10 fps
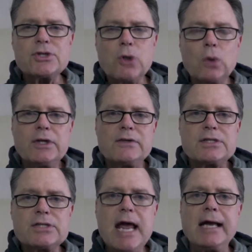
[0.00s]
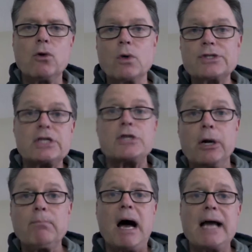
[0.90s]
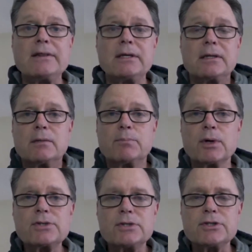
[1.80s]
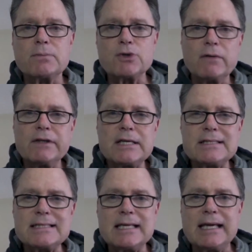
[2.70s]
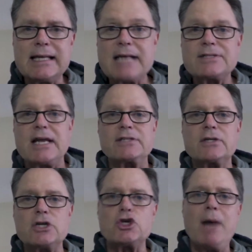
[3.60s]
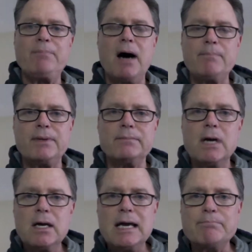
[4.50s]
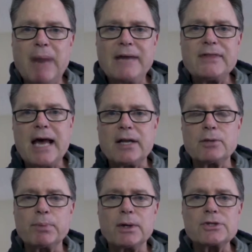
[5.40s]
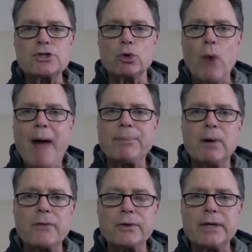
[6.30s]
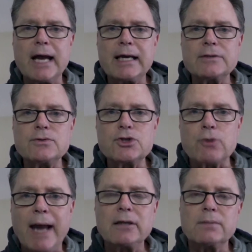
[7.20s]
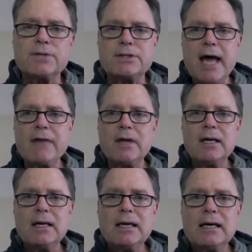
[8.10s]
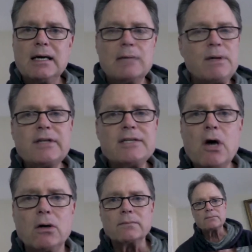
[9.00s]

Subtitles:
holding the snake, of course, in their mind, the person that's observing this is thinking that snake's going to jump up and bite that other person or wrap around their neck and strangle them to death, but they don't.